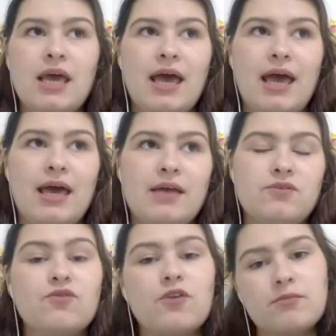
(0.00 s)
and
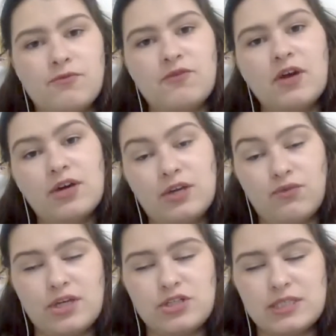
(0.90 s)
from varying
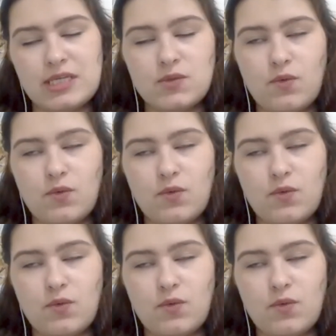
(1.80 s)
ranges as